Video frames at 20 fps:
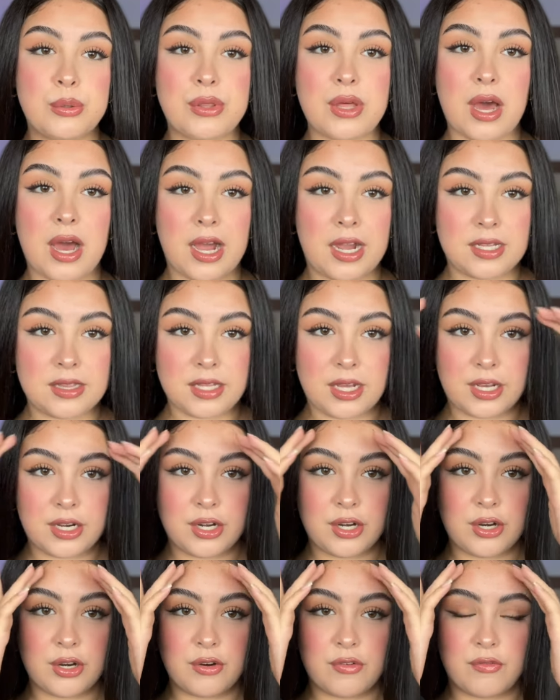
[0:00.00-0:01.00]
the
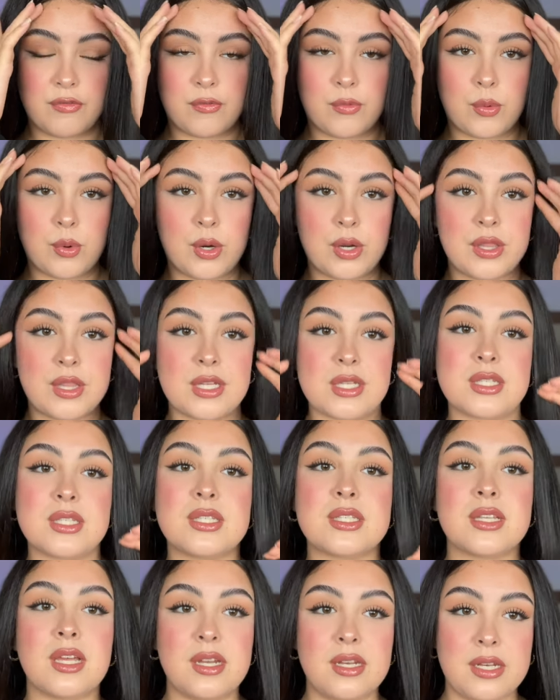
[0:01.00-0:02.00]
eyeliner for this
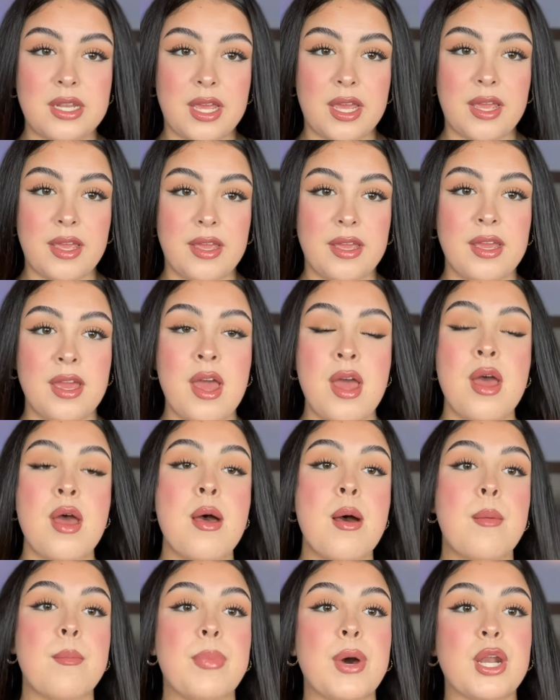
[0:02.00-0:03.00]
Sunday,
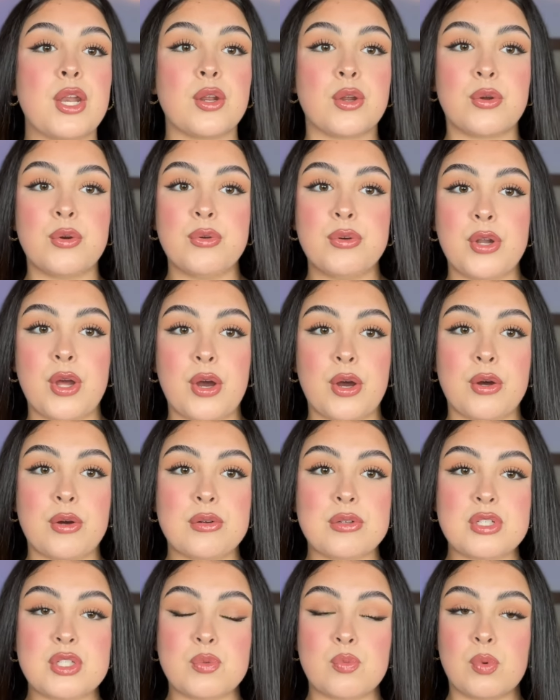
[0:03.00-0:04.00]
but who
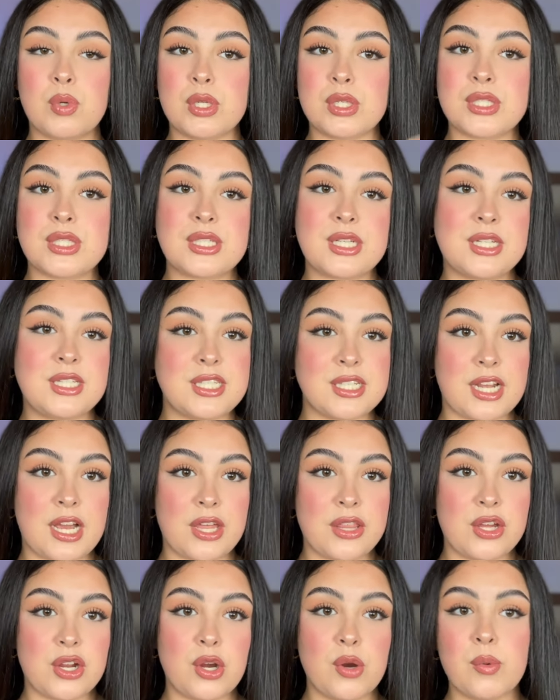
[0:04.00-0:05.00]
knows, we'll see
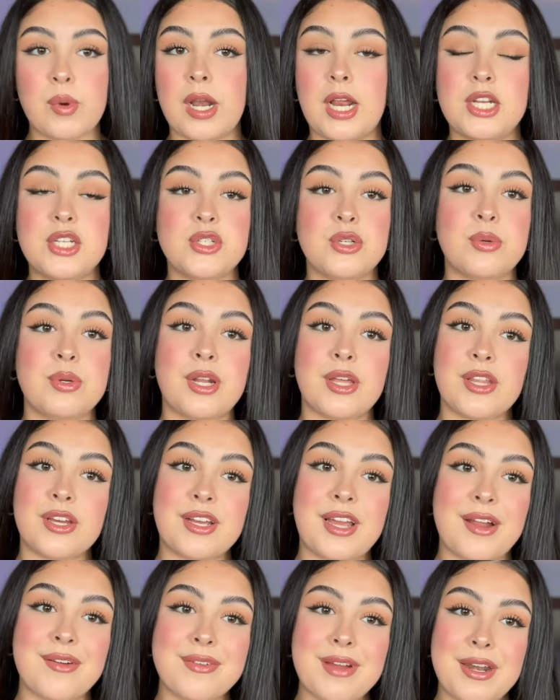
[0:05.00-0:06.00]
together when I do another
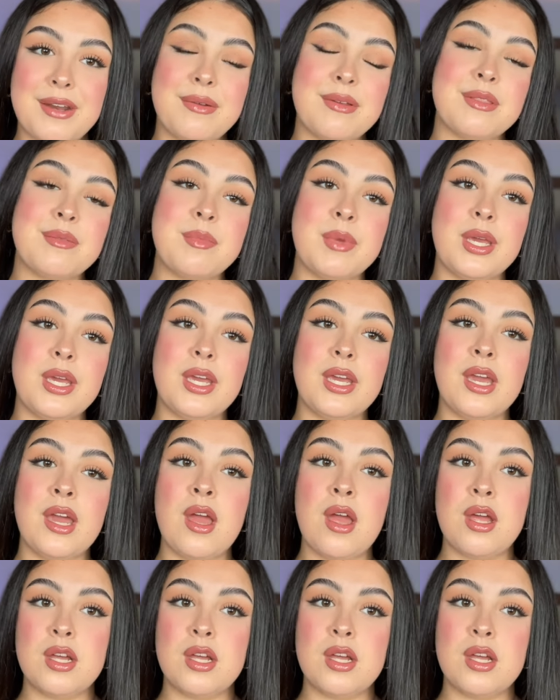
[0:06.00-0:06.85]
Get Ready With Me.